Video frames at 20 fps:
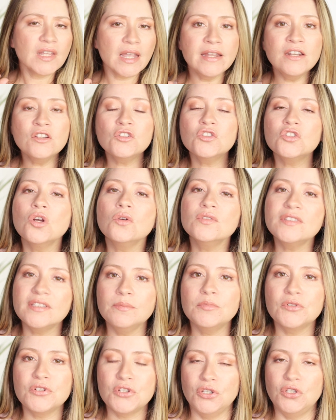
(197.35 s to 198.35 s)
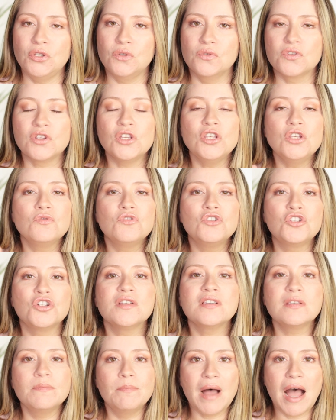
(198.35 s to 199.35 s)
And it's so simple to use. You
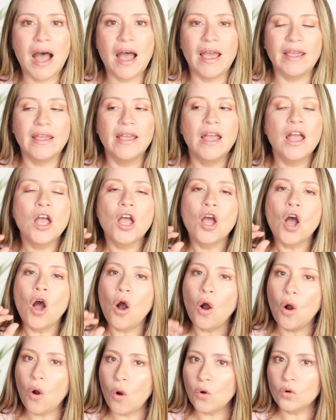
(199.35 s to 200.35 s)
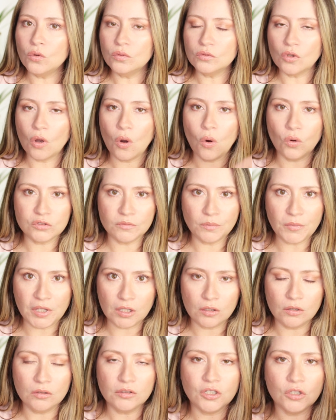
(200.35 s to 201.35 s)
just buy whole
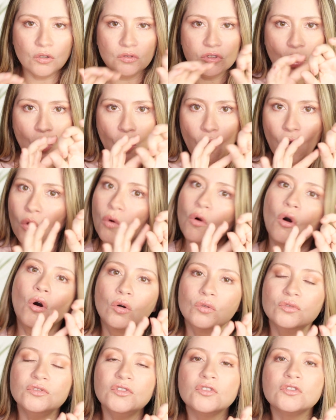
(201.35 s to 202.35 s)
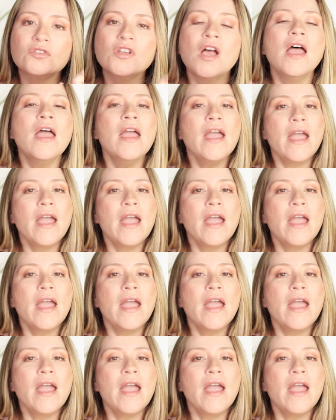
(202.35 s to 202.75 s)
oatmeal, you know, the whole oats,